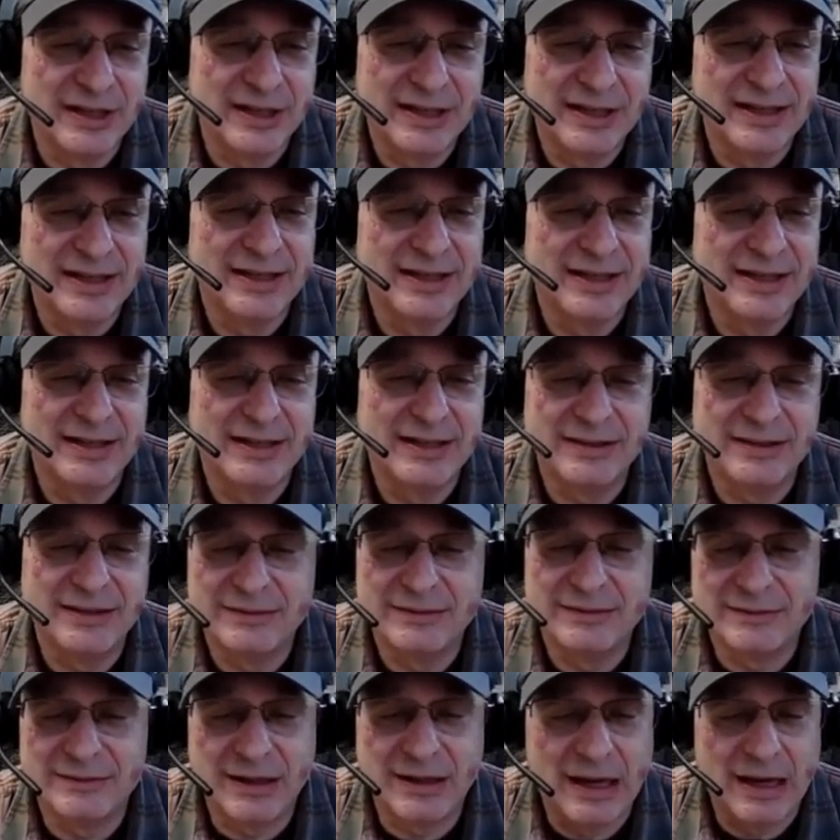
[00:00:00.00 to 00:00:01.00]

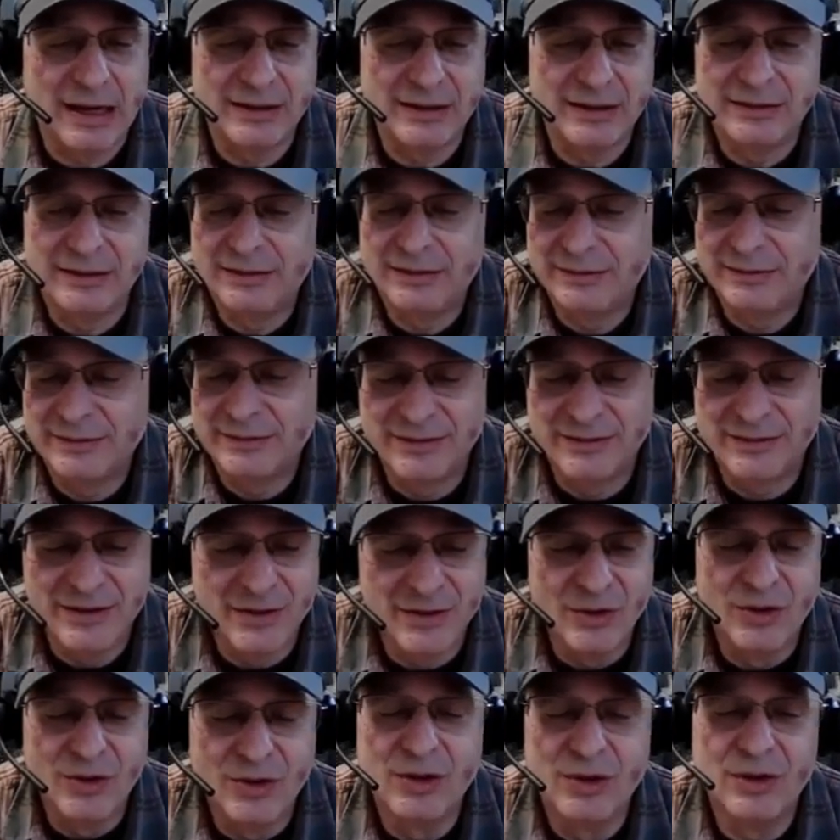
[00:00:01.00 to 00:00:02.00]
UK,
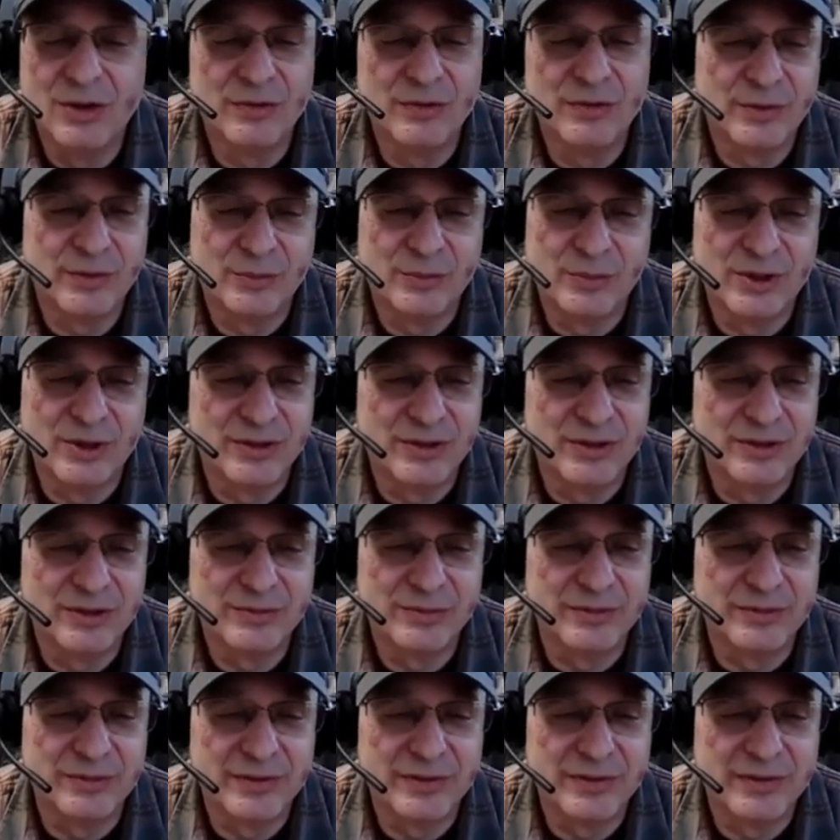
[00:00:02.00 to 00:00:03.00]
all over the
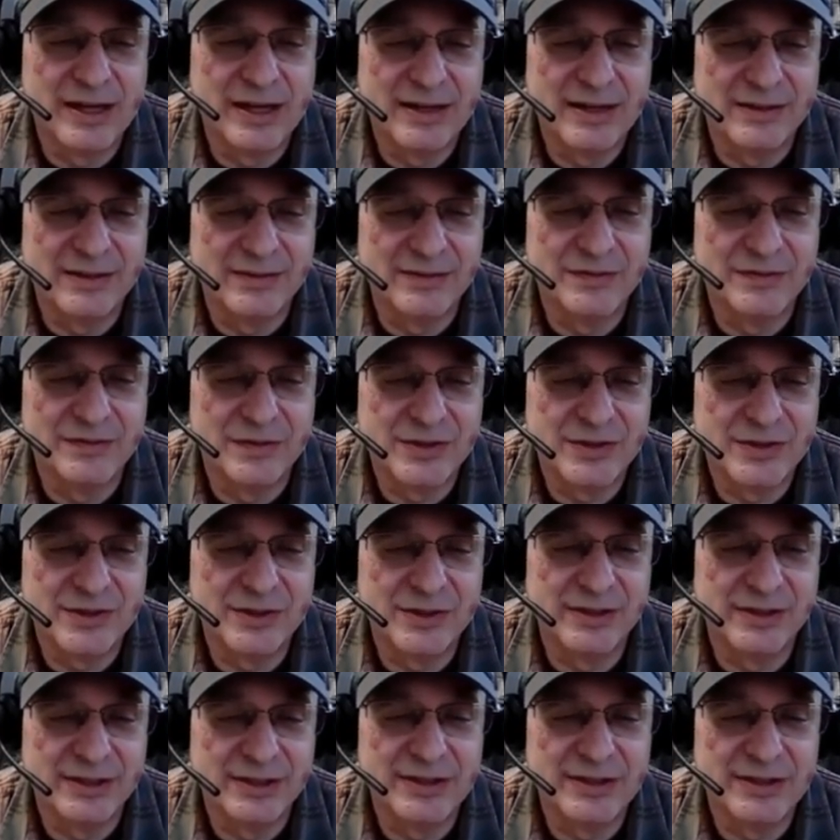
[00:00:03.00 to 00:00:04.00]
world. We've got
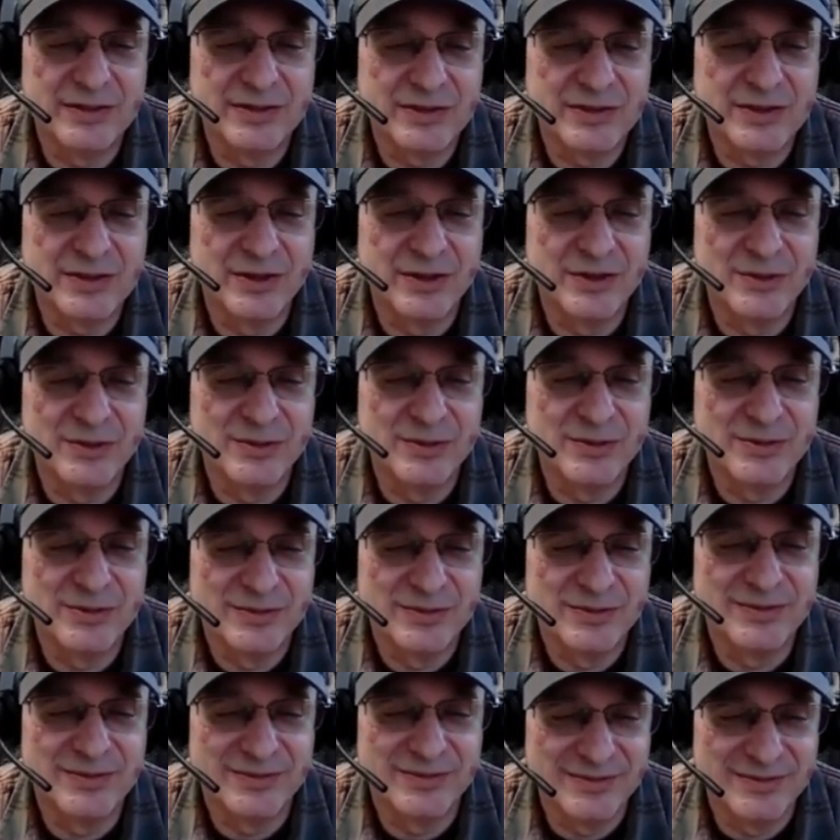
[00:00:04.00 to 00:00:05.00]
facilities. So
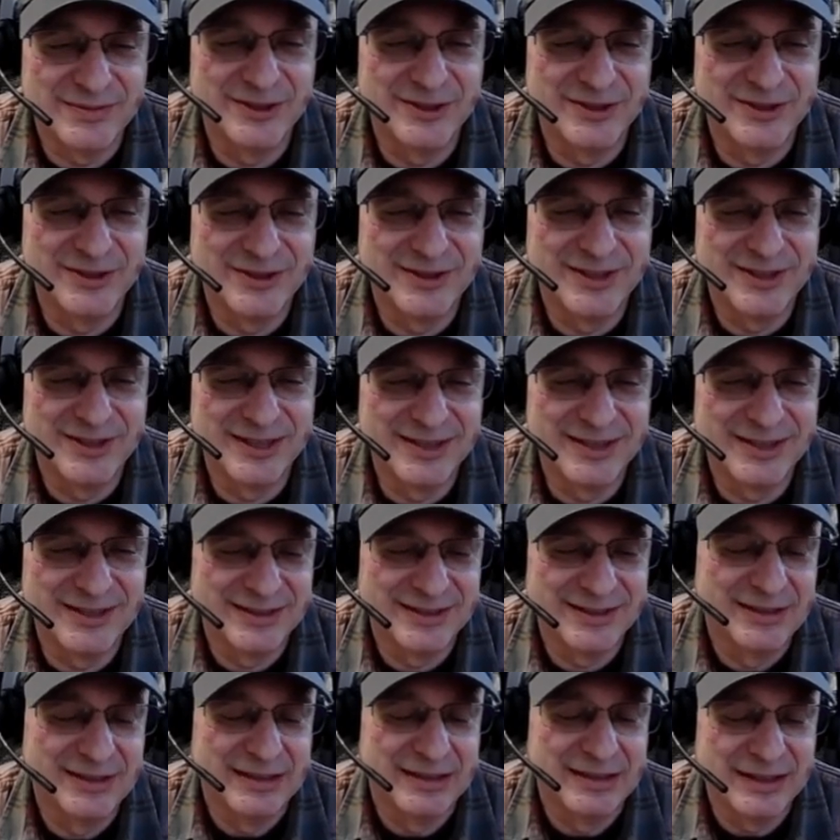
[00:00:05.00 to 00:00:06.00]

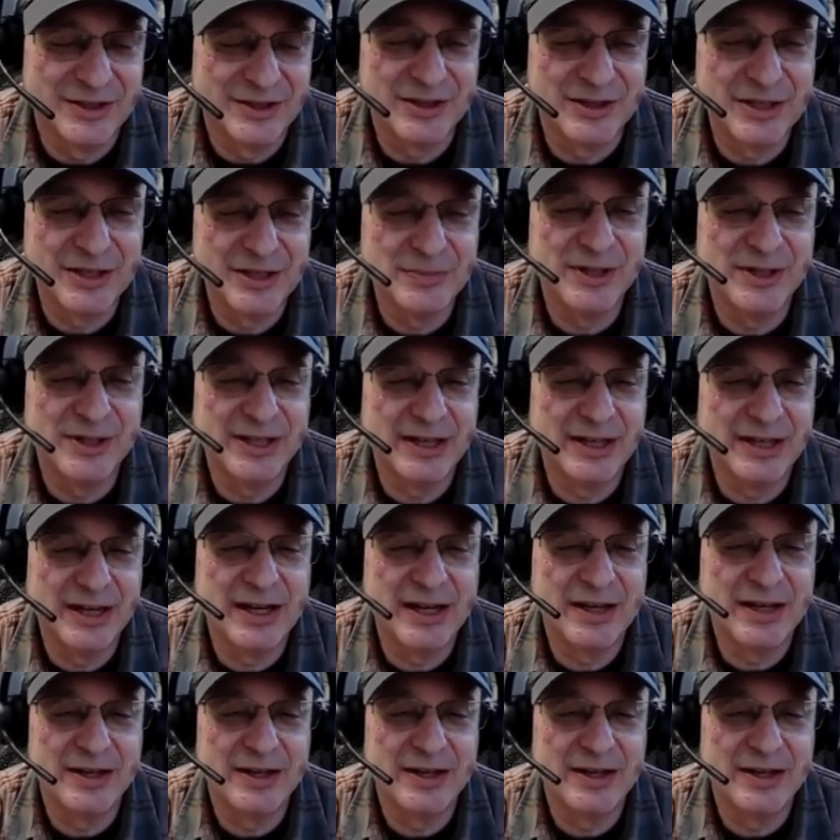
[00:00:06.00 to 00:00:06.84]
we're, keeping an